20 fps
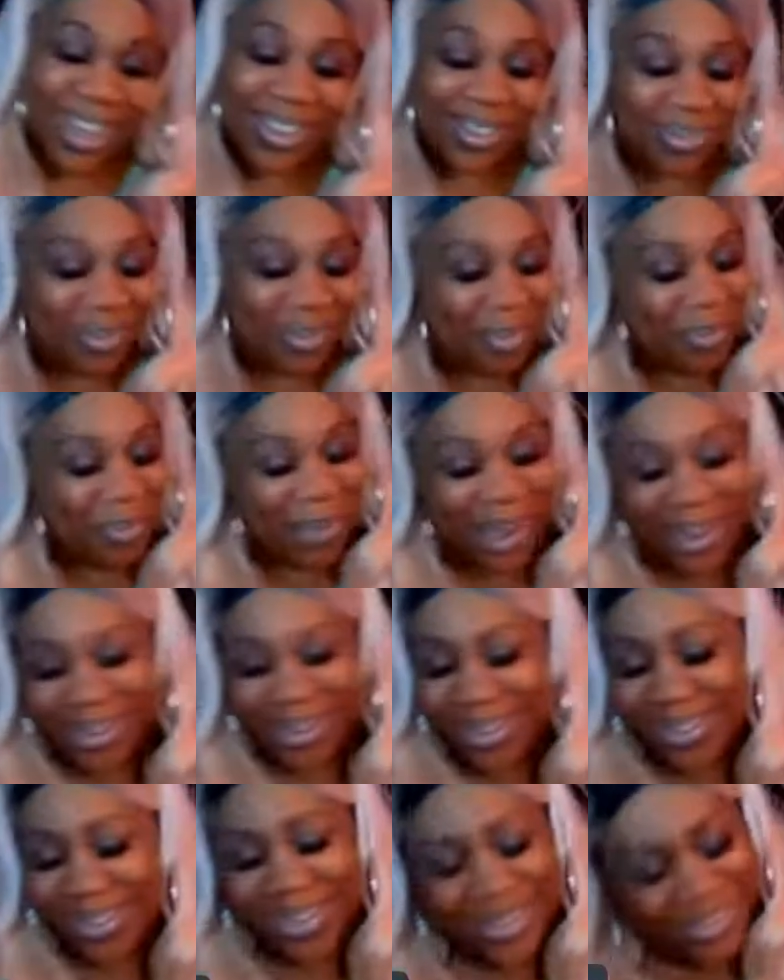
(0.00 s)
you for being
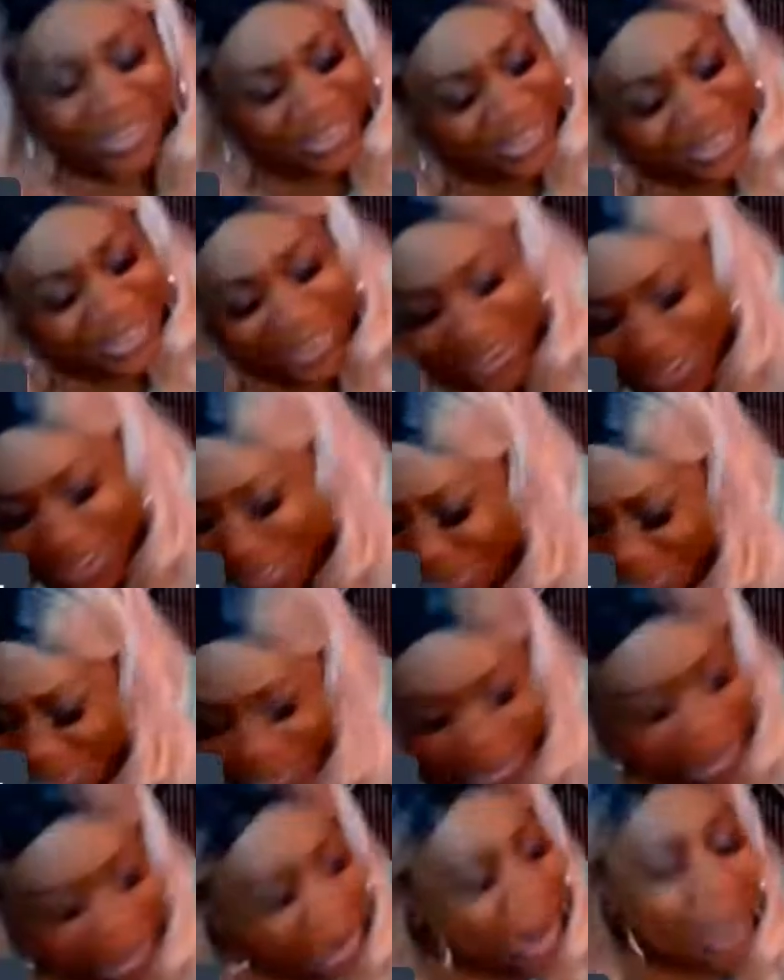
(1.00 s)
a listening ear.
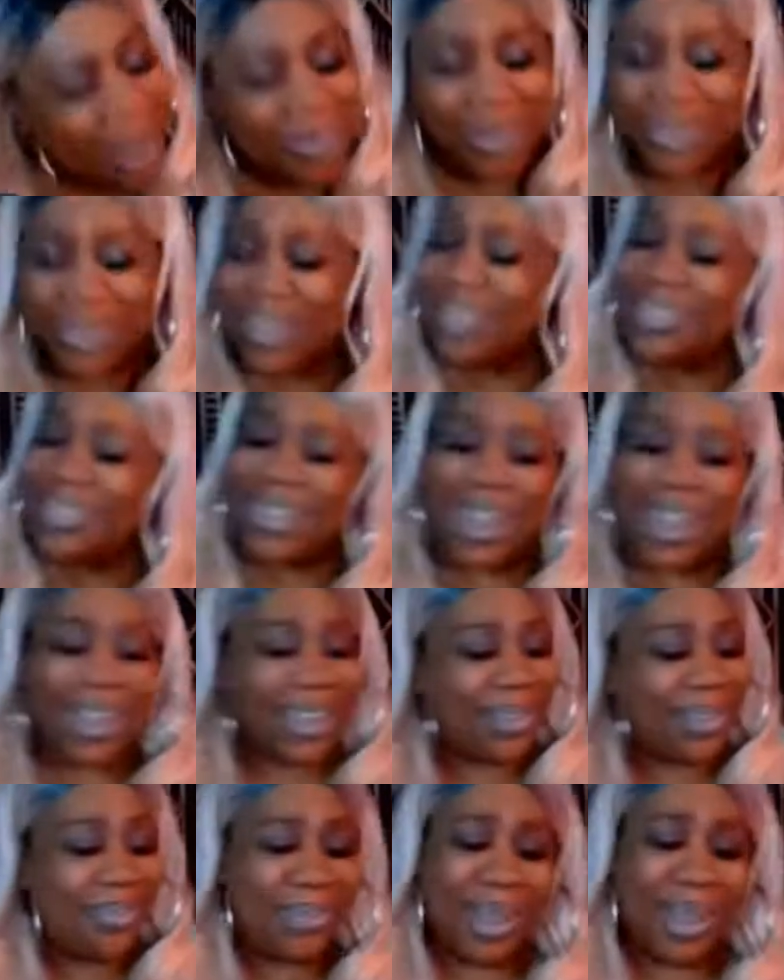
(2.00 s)
Because I
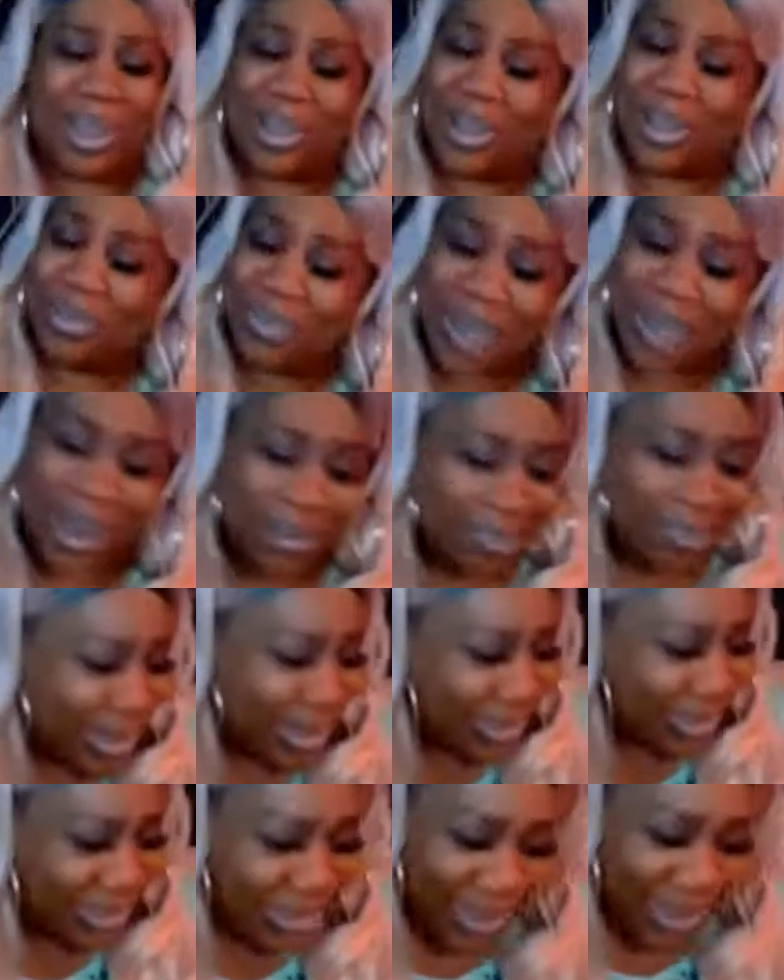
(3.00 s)
can wake up out of my
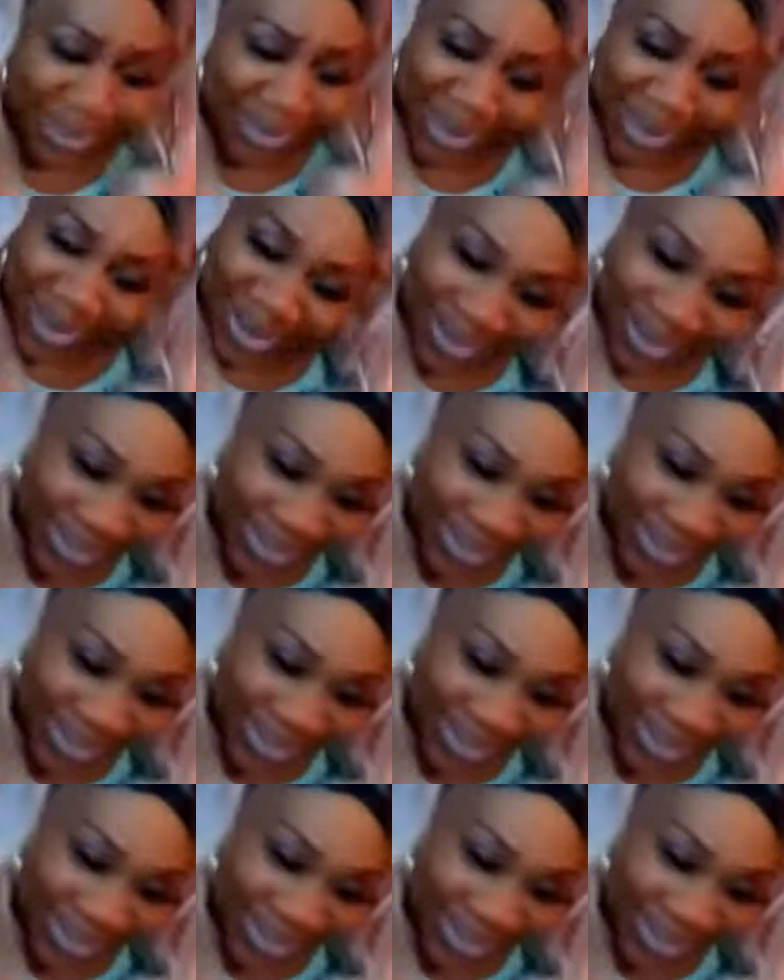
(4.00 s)
sleep talking